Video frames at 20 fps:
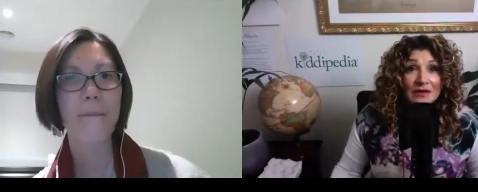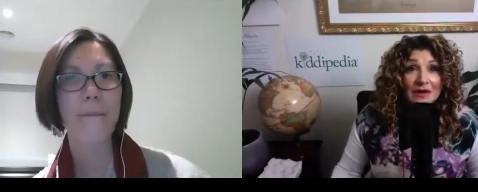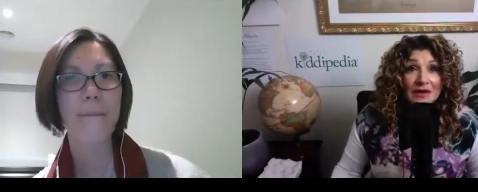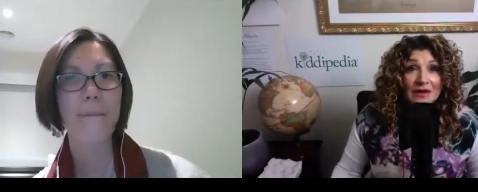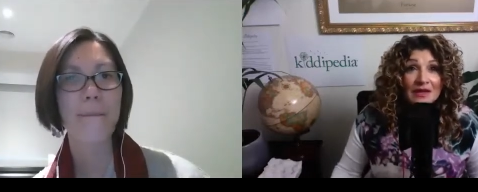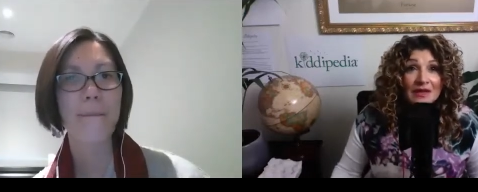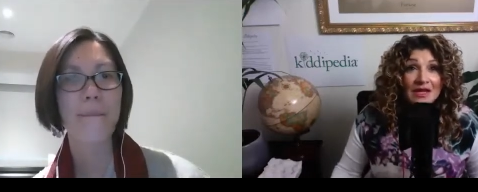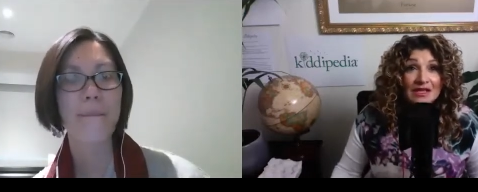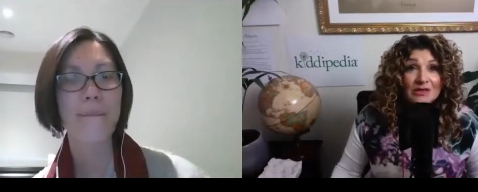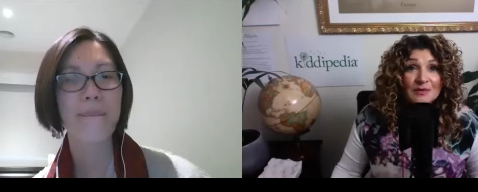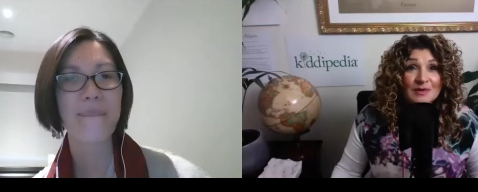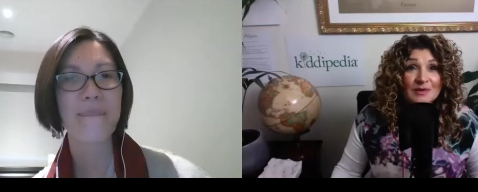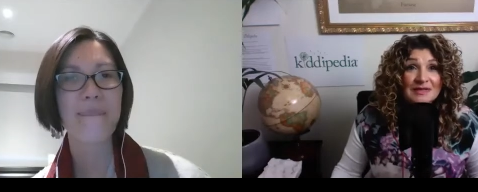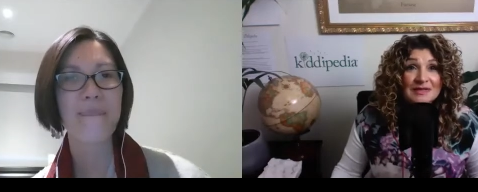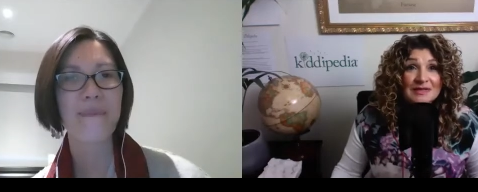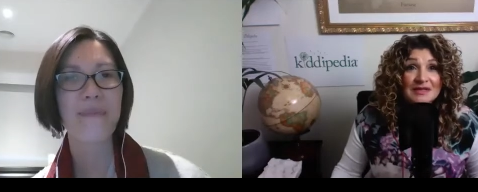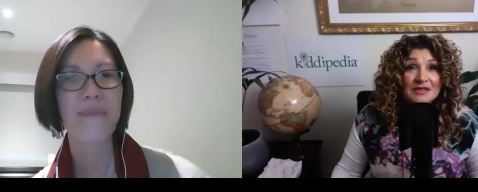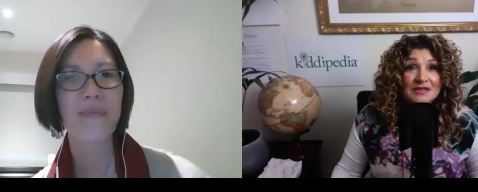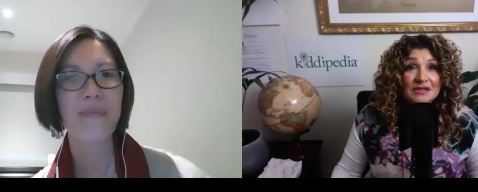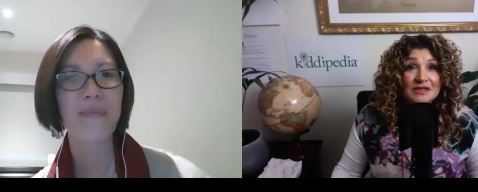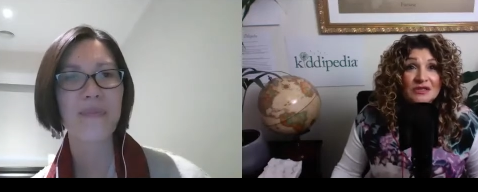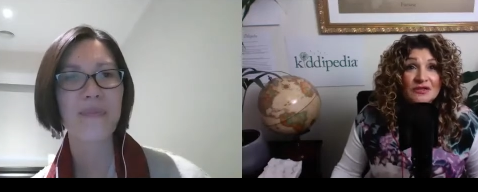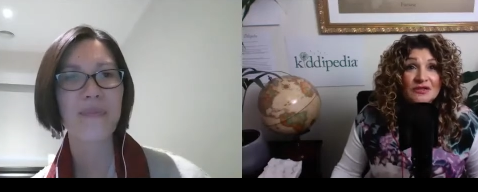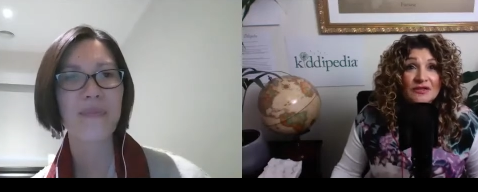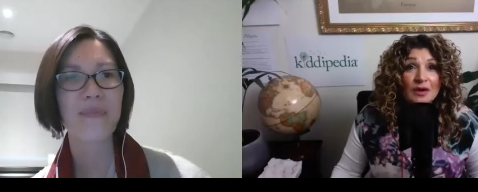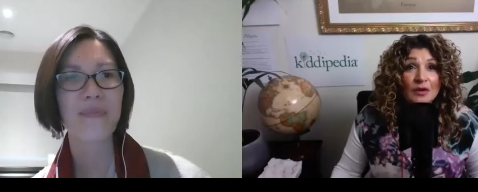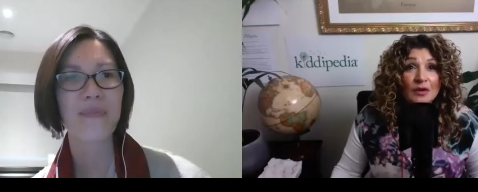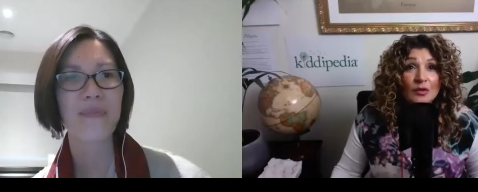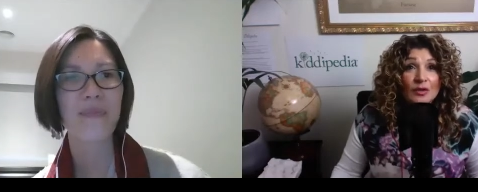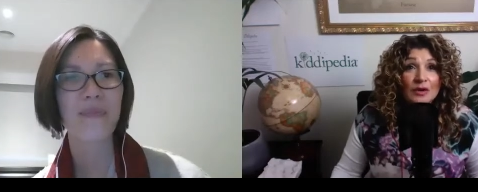Speaker 1: a large percentage of
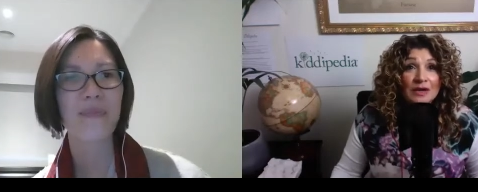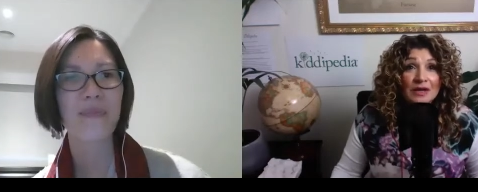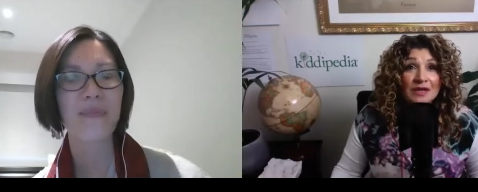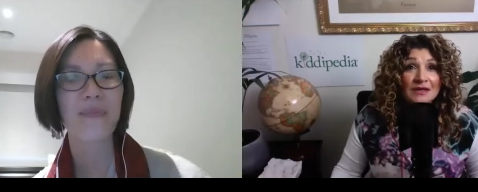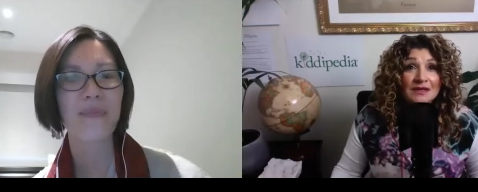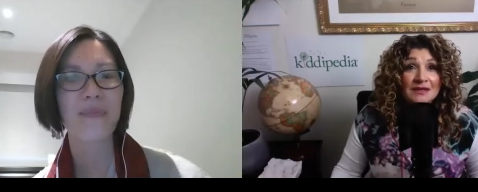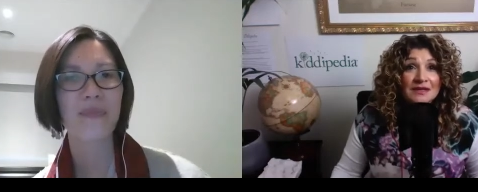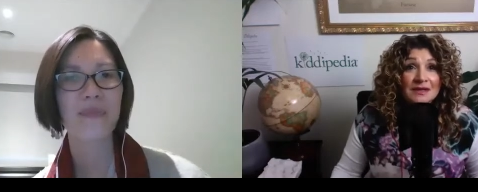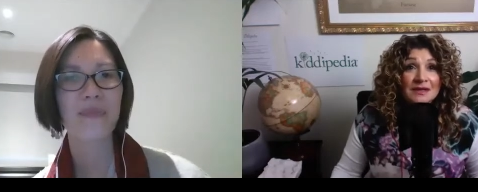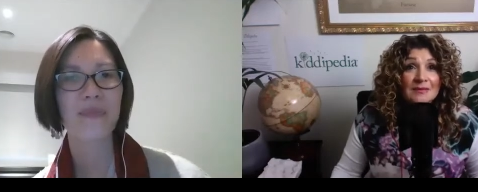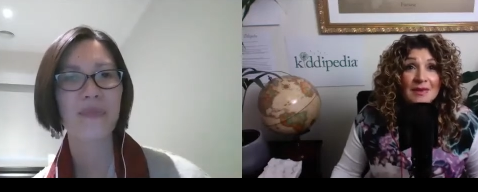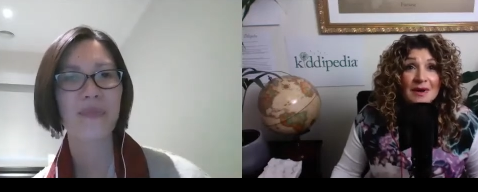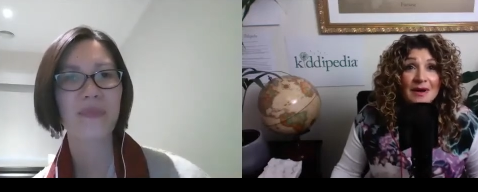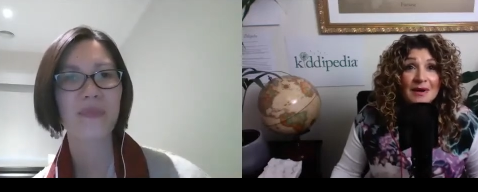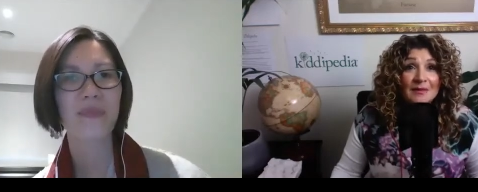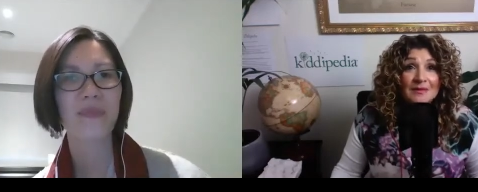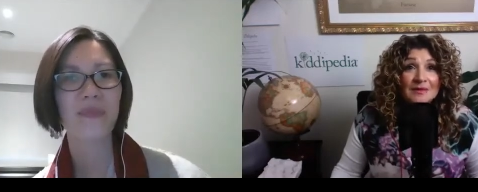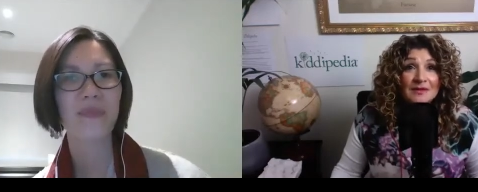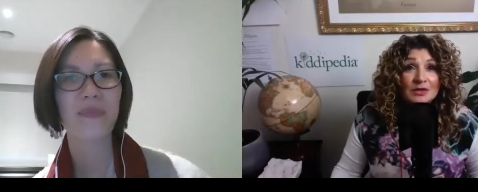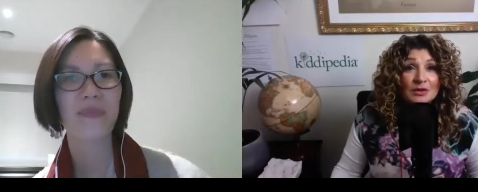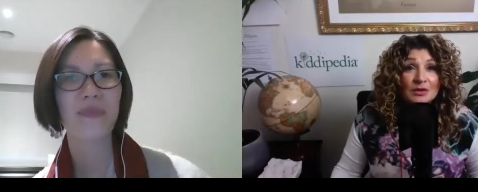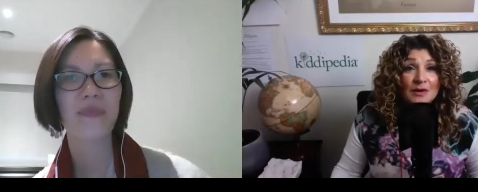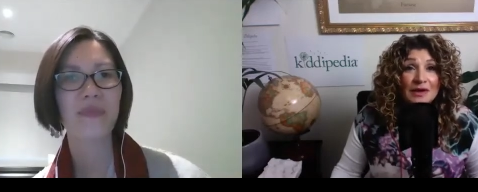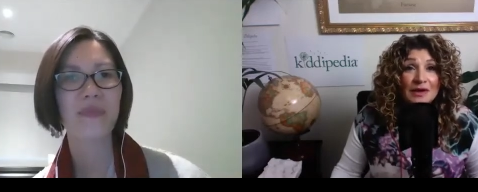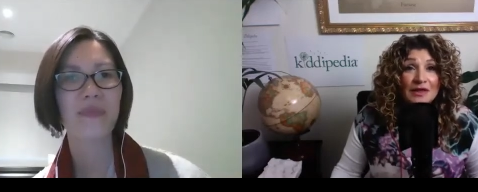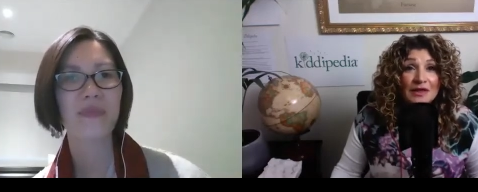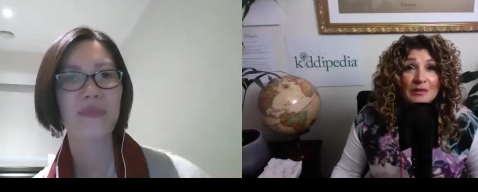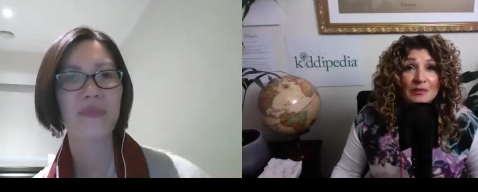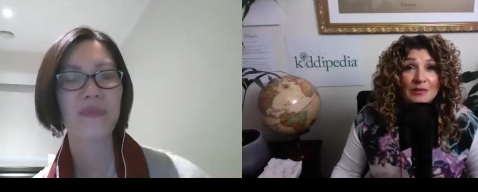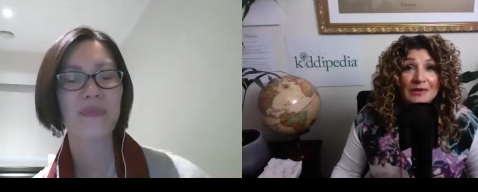our audience are mums who are
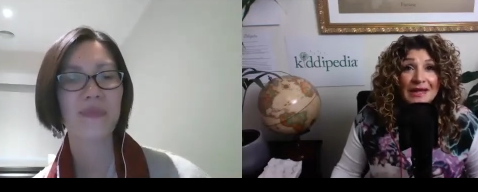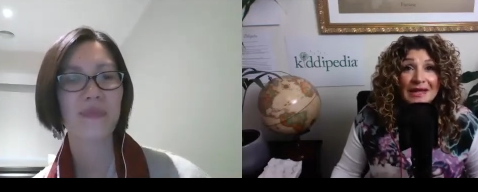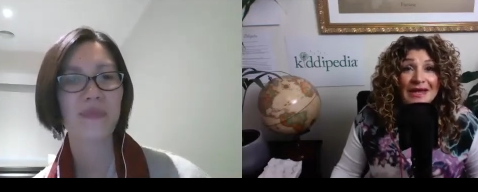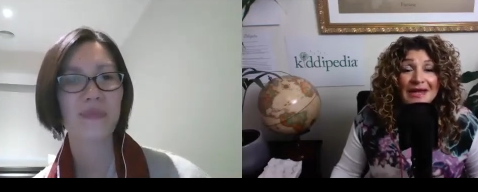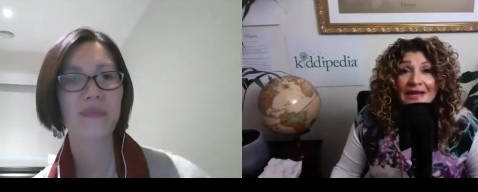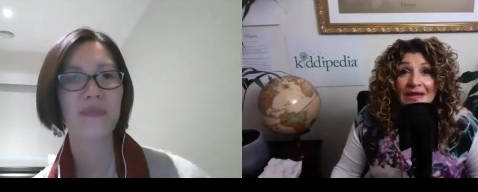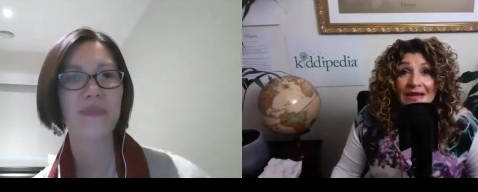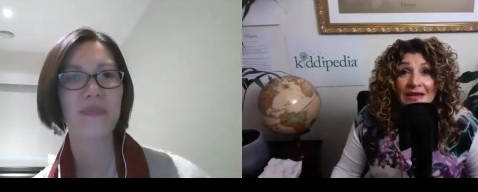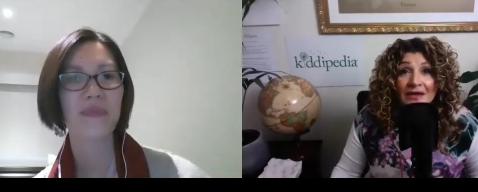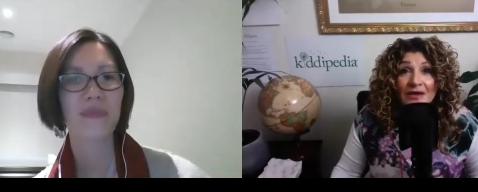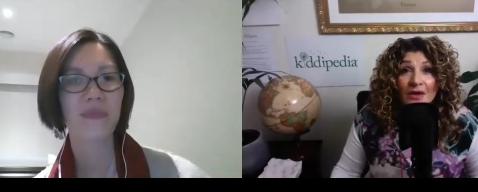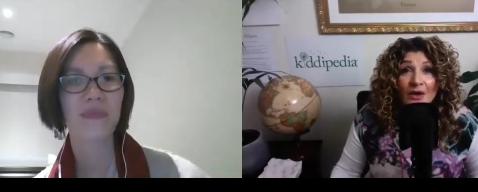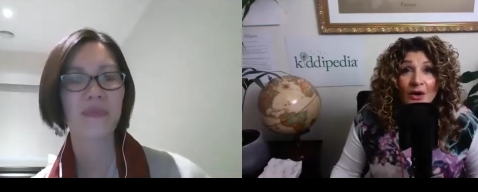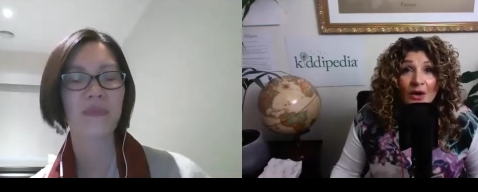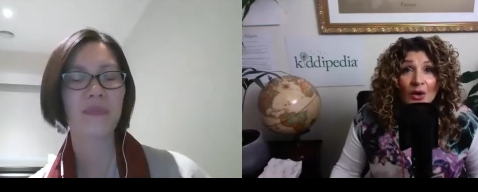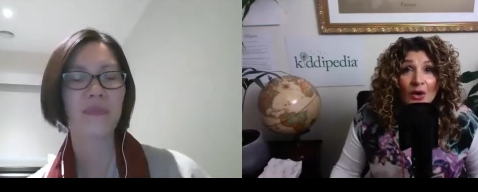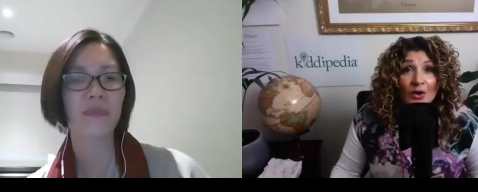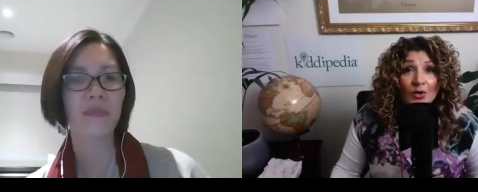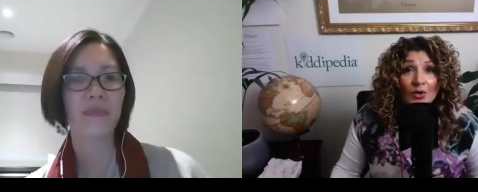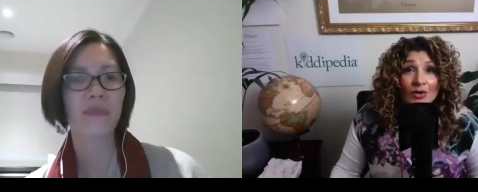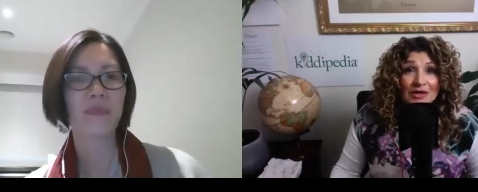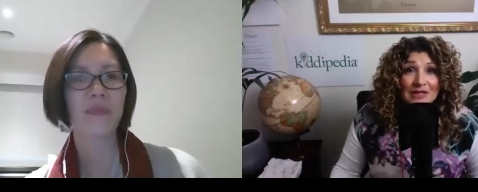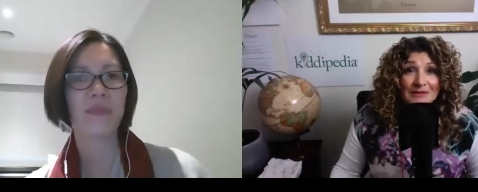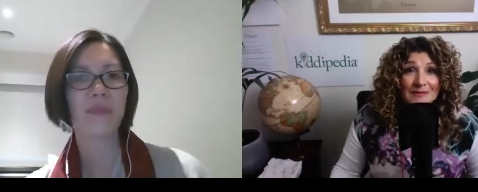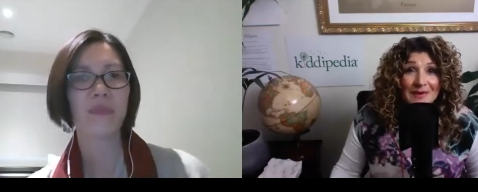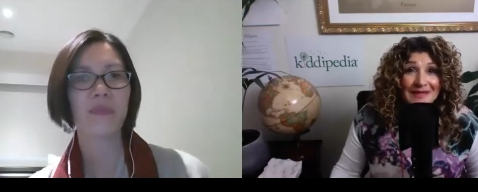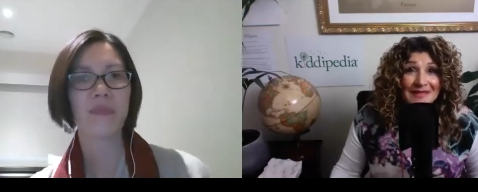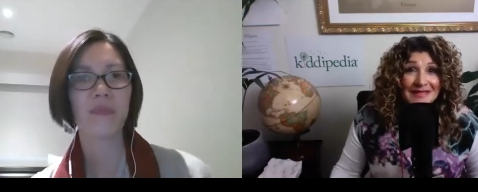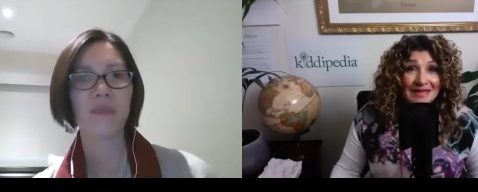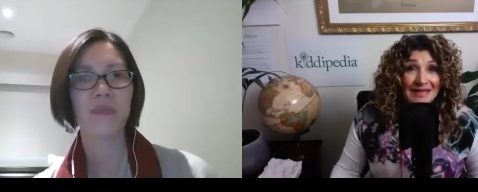either planning or
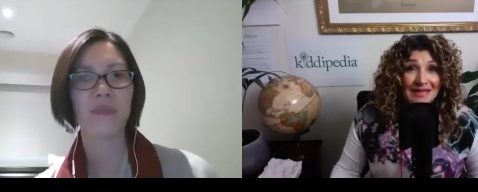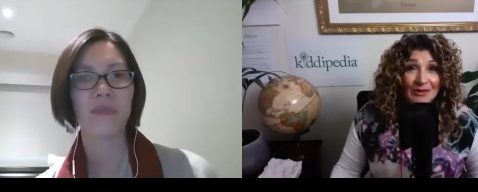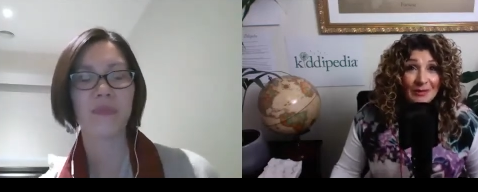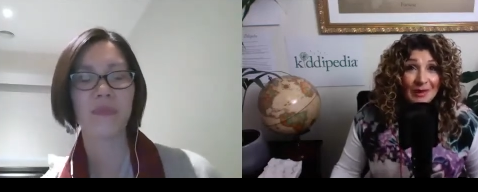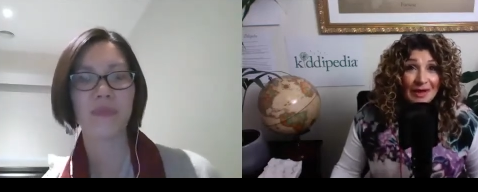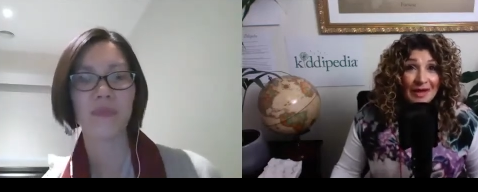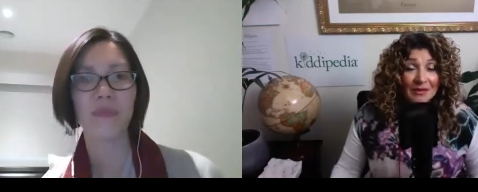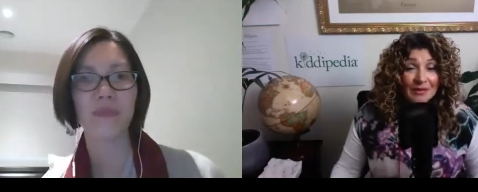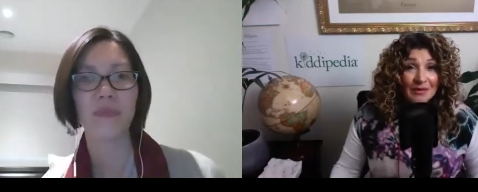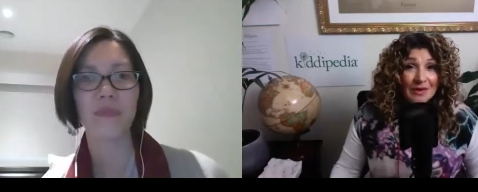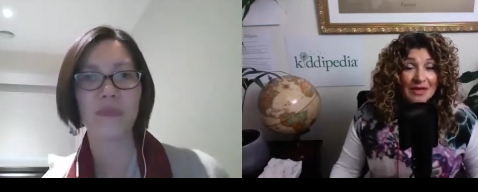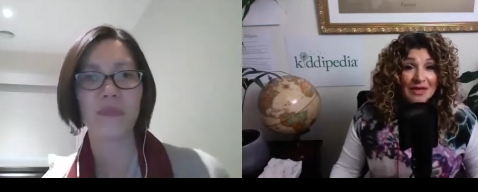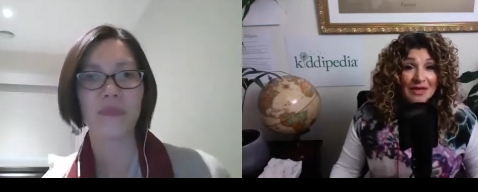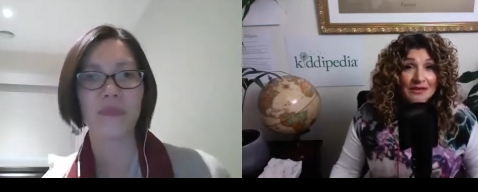expecting a baby.